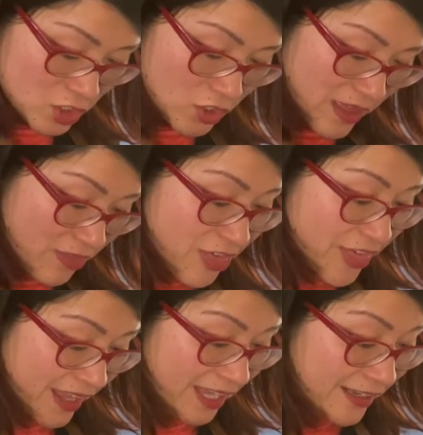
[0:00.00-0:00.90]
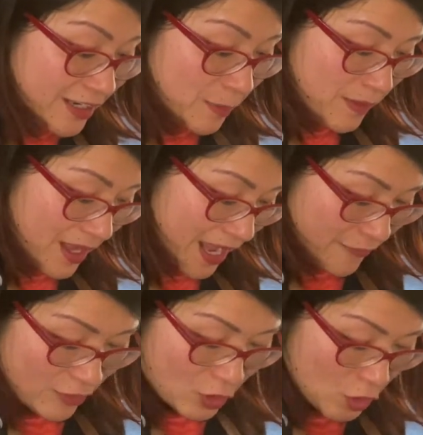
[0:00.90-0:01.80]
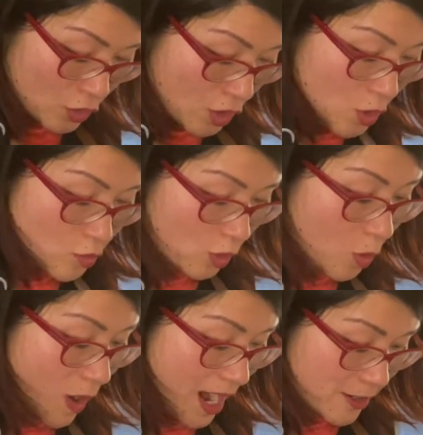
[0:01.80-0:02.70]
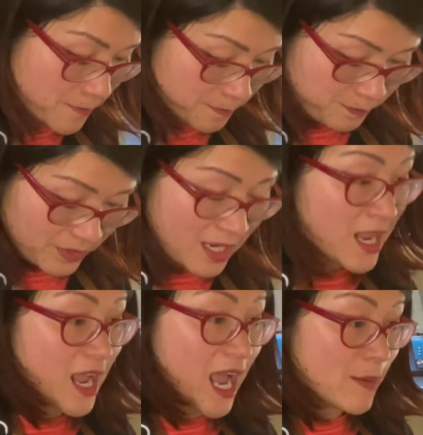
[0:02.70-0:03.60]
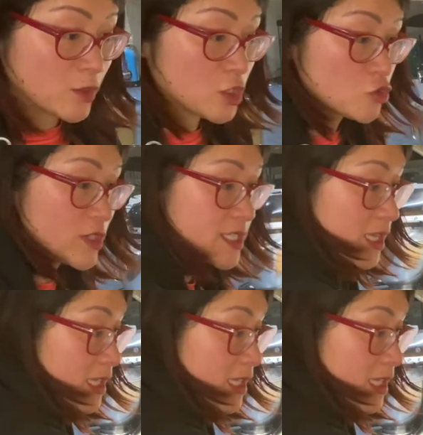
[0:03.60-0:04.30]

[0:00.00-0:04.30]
to then thicken it up if you require. I'm going to drizzle a